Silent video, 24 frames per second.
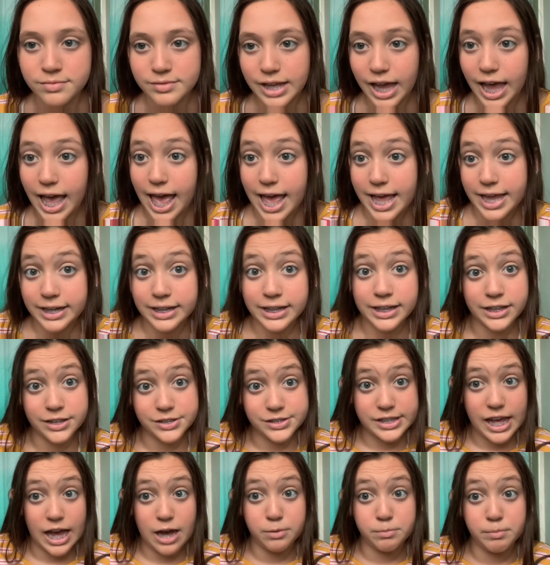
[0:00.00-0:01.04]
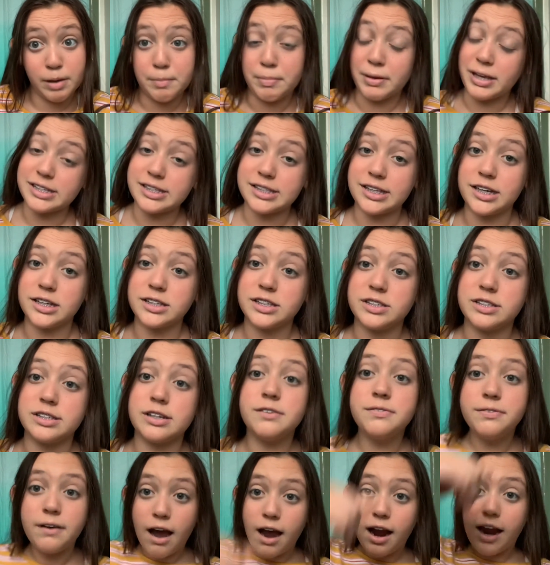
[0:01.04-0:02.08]
And here's how my base looks so
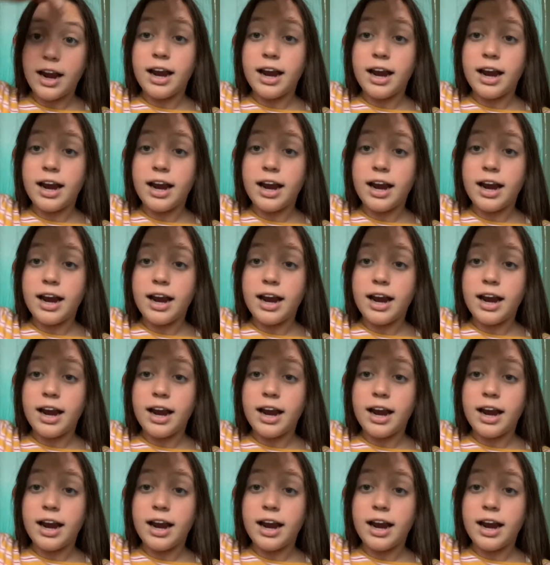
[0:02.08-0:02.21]
far